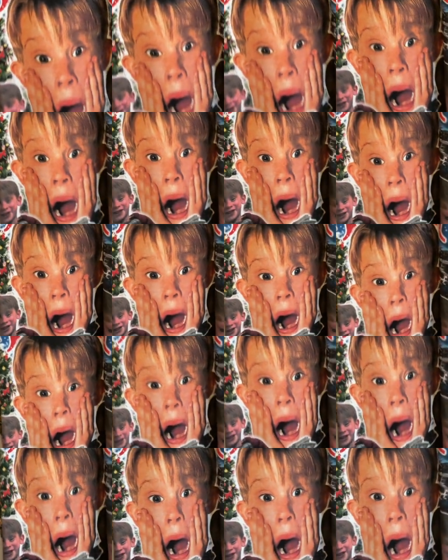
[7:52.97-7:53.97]
boots are
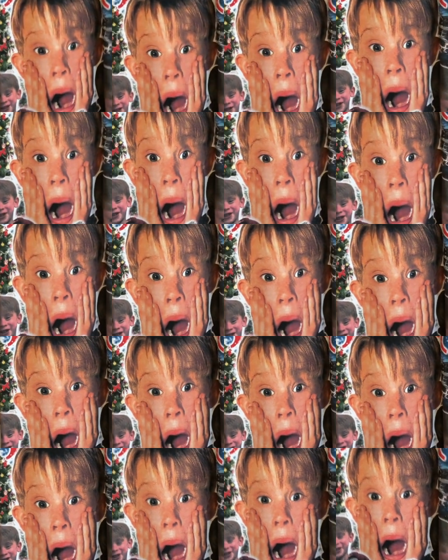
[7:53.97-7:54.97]
on that Comfort
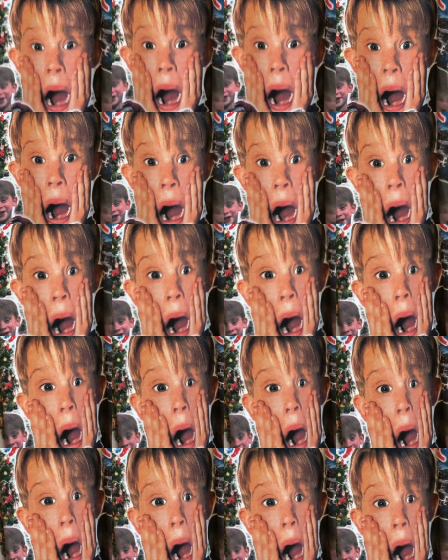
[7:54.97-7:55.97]
Colors. So
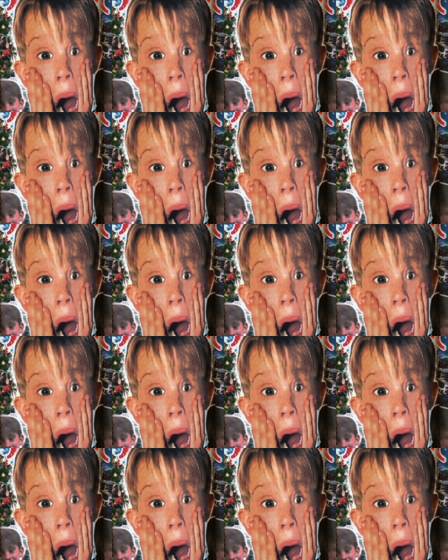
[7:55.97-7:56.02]
yeah.